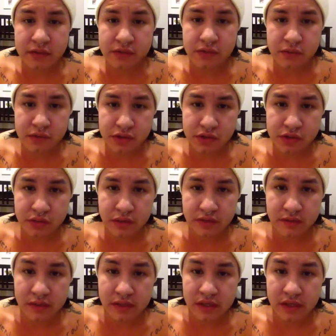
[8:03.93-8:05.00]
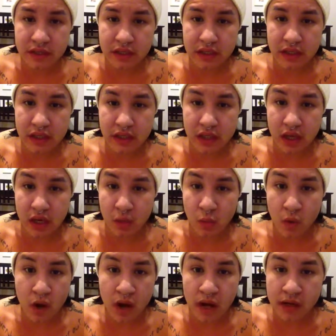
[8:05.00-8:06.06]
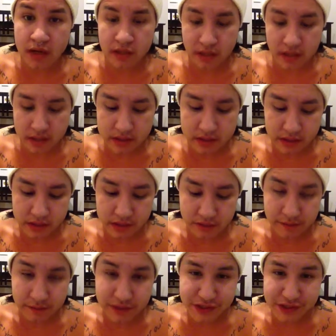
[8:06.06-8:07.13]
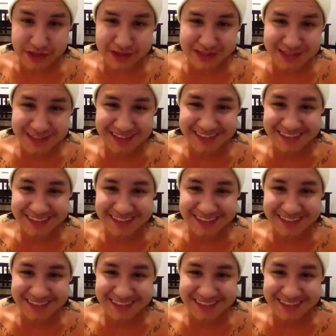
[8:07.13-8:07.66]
so it was just a way for me to unwind and get things off my chest.